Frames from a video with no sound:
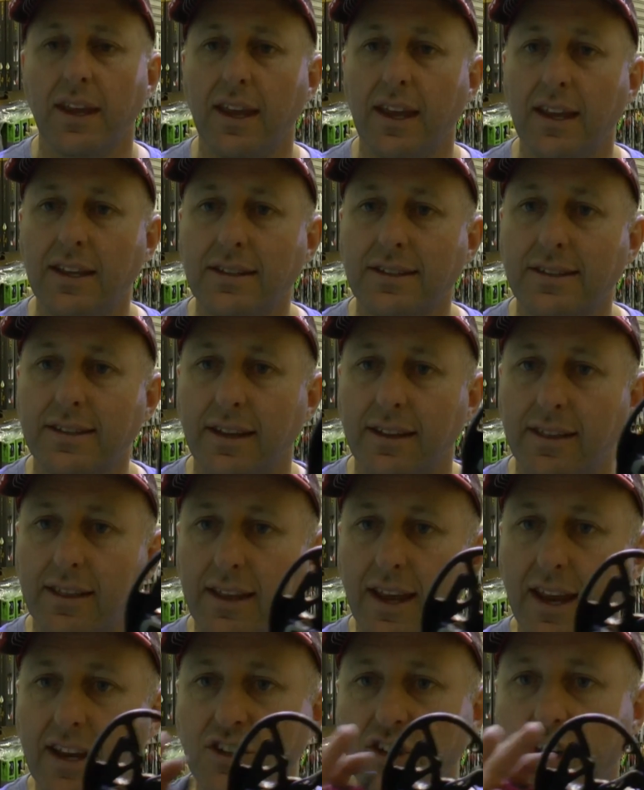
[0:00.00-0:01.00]
is
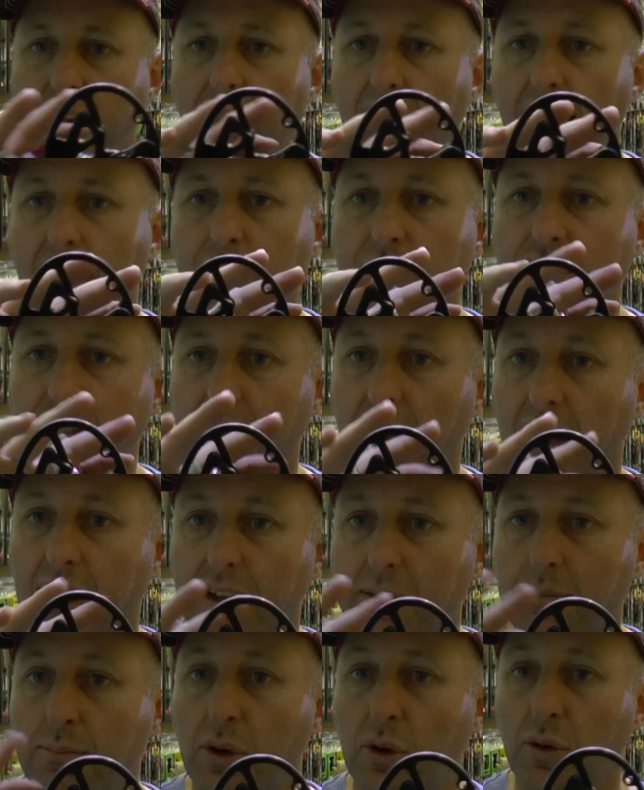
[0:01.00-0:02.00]
each cam's
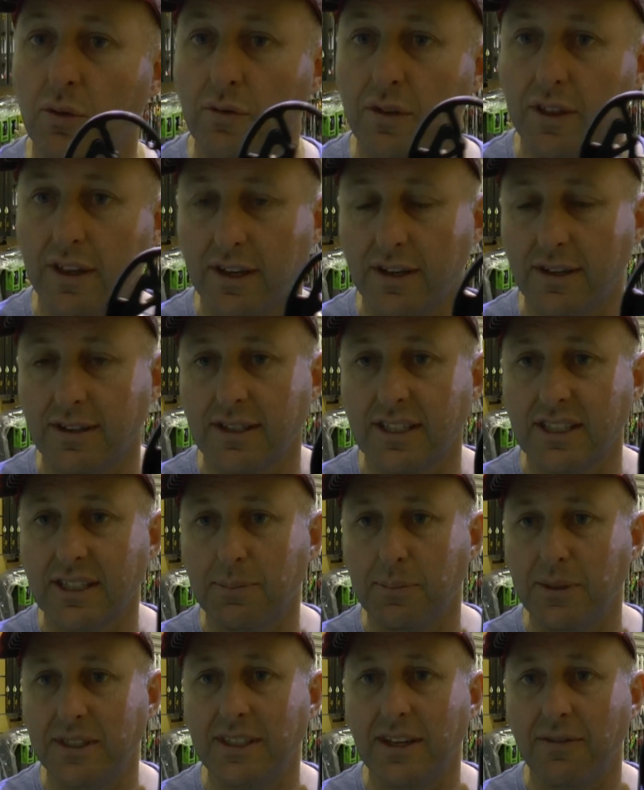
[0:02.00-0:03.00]
slightly built for the
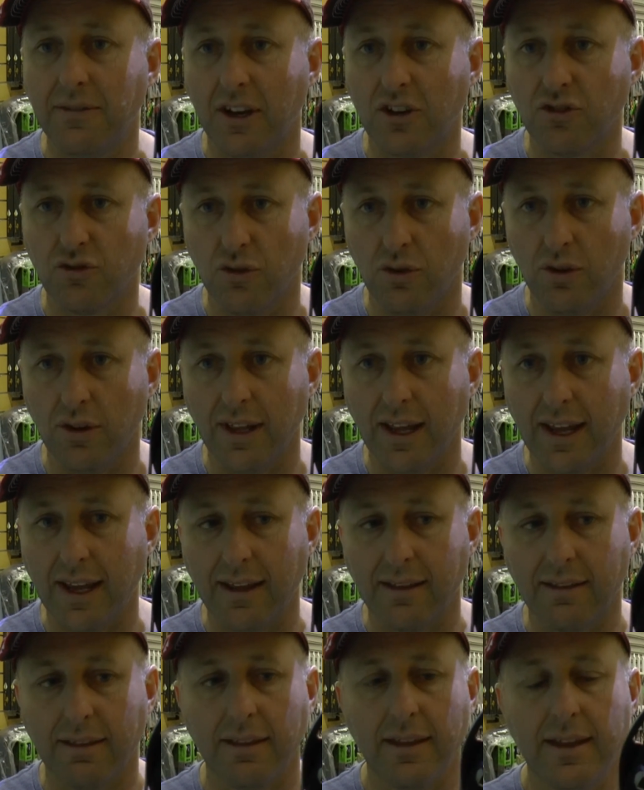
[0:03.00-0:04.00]
specific draw
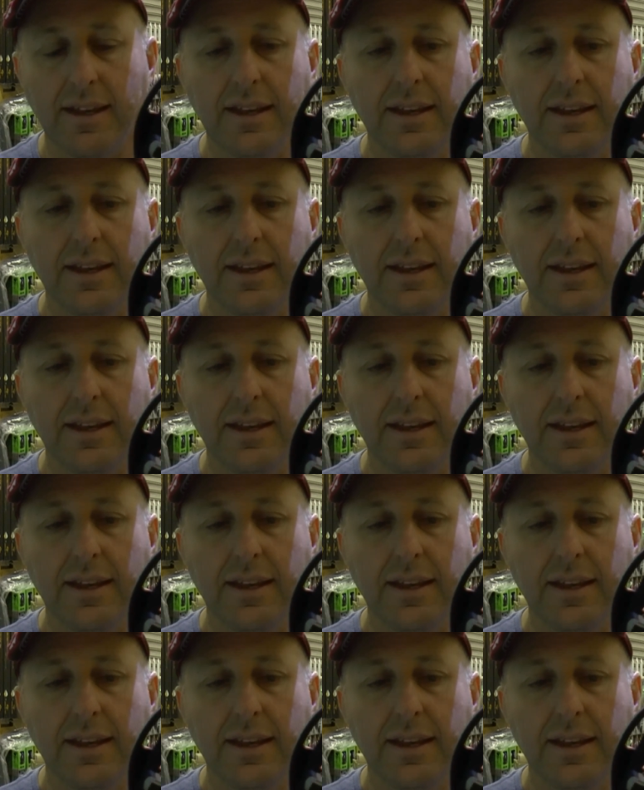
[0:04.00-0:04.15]
length.